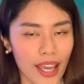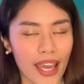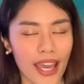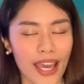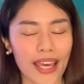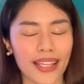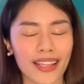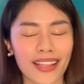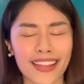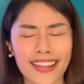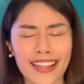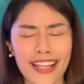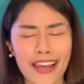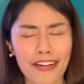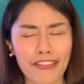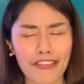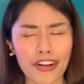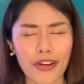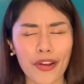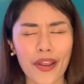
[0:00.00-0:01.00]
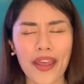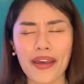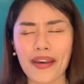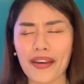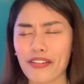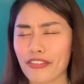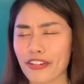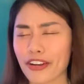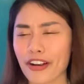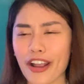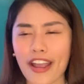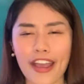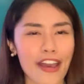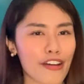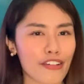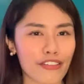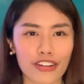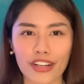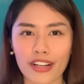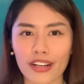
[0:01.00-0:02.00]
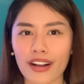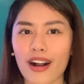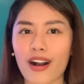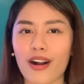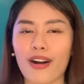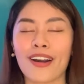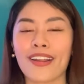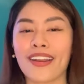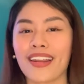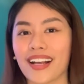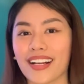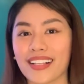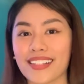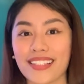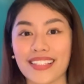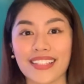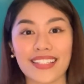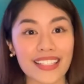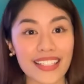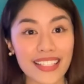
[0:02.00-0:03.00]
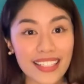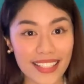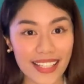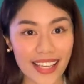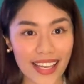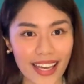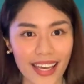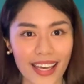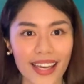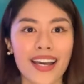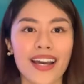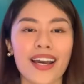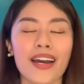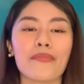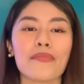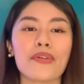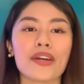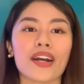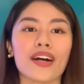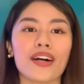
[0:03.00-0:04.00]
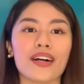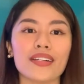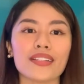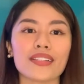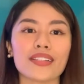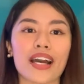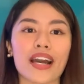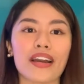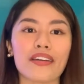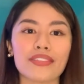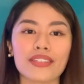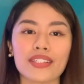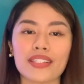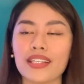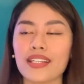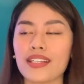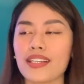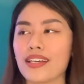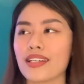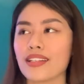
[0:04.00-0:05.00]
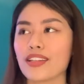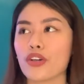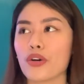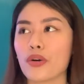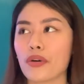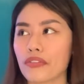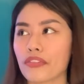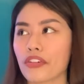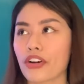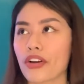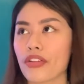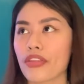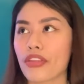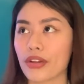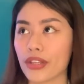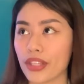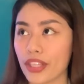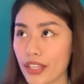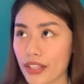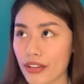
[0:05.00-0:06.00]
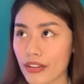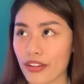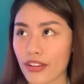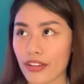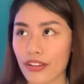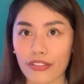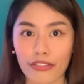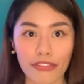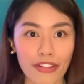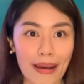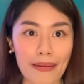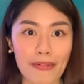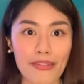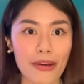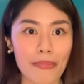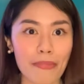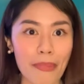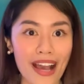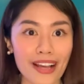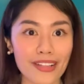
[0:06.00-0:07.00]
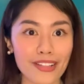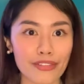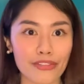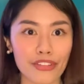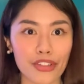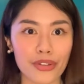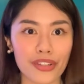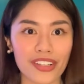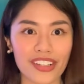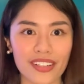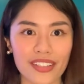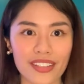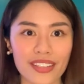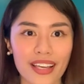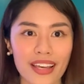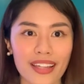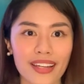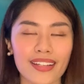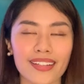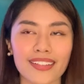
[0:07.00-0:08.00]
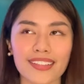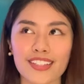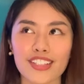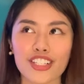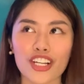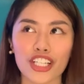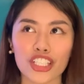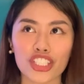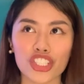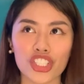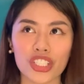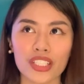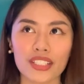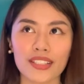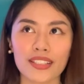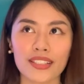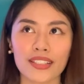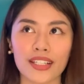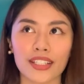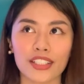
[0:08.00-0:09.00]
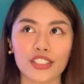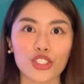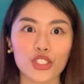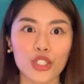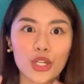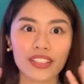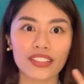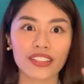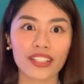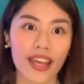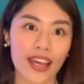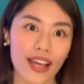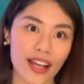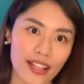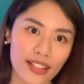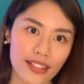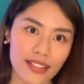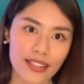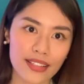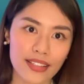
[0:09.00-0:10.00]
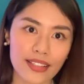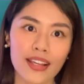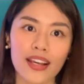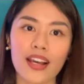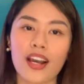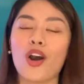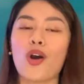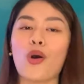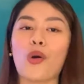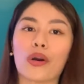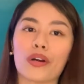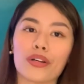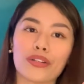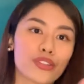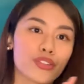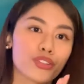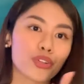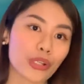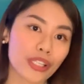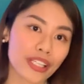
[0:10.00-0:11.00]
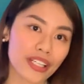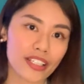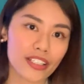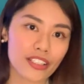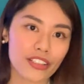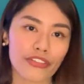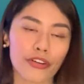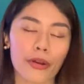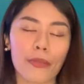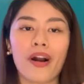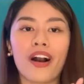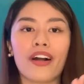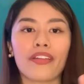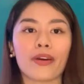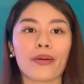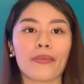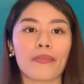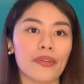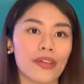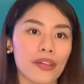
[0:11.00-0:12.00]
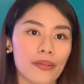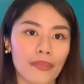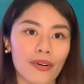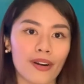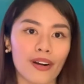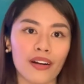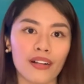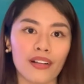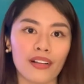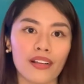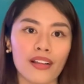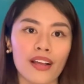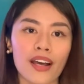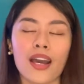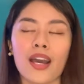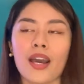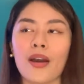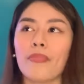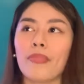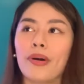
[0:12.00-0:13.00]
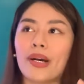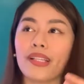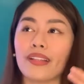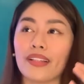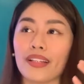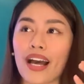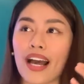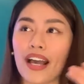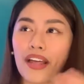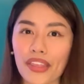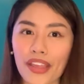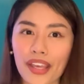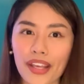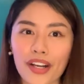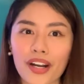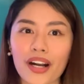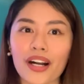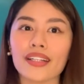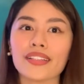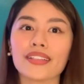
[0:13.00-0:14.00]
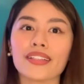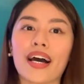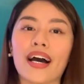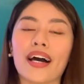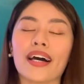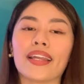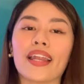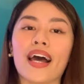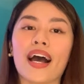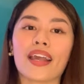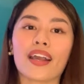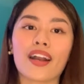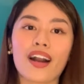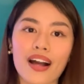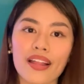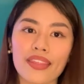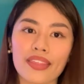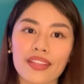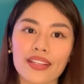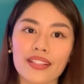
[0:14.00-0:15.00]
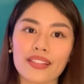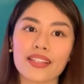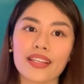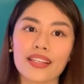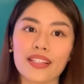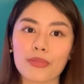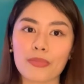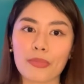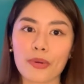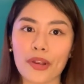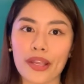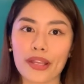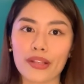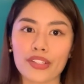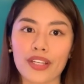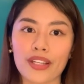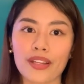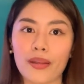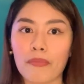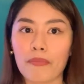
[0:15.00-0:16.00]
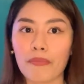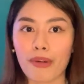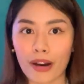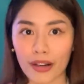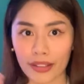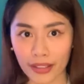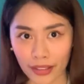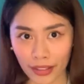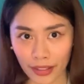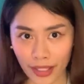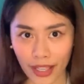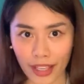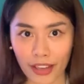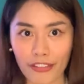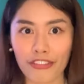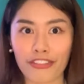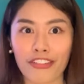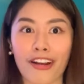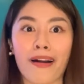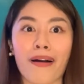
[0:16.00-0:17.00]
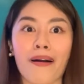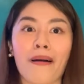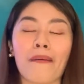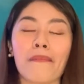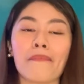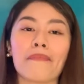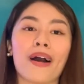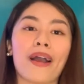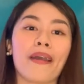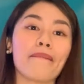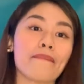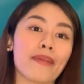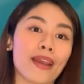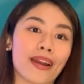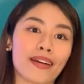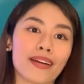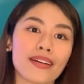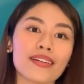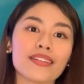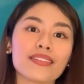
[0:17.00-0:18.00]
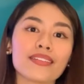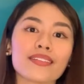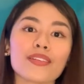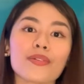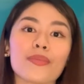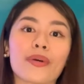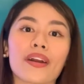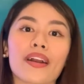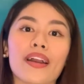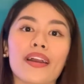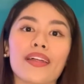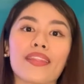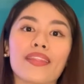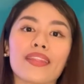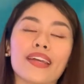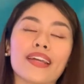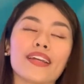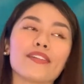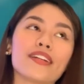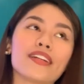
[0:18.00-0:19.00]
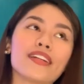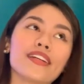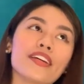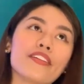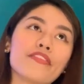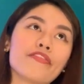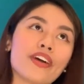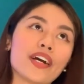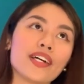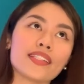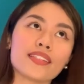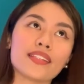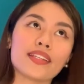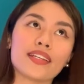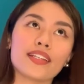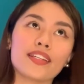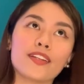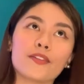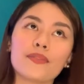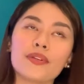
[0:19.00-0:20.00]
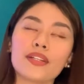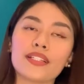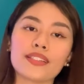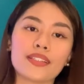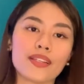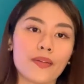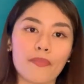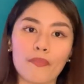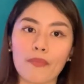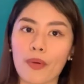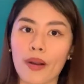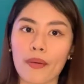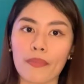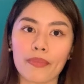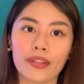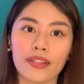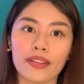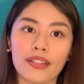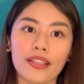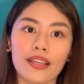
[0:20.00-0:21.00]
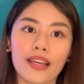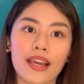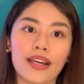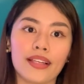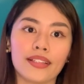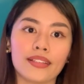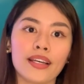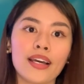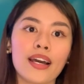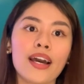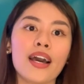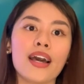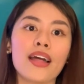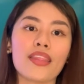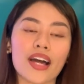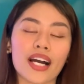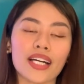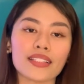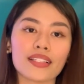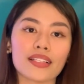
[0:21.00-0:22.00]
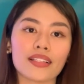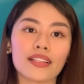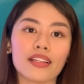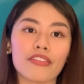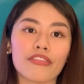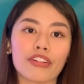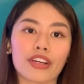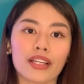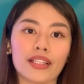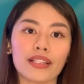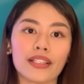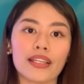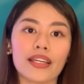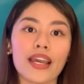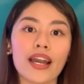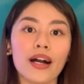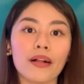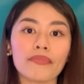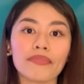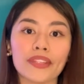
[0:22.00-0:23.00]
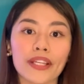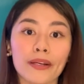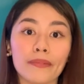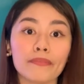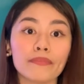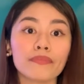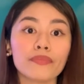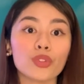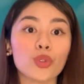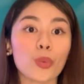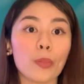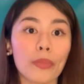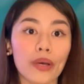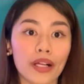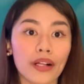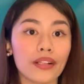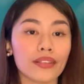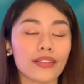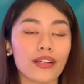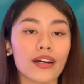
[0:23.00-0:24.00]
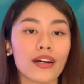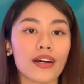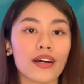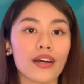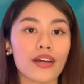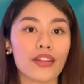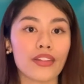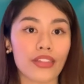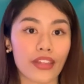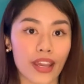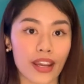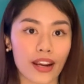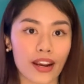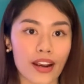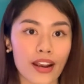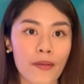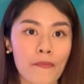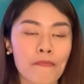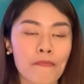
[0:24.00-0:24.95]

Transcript: And never, ever, ever ako nagsisi because I've seen it over the past few years, and it's not just tall tales or stories from other people. But I thank God that I got this inspiration and modeling from my parents, wherein they really invested in real estate property, and that significantly helped them to build their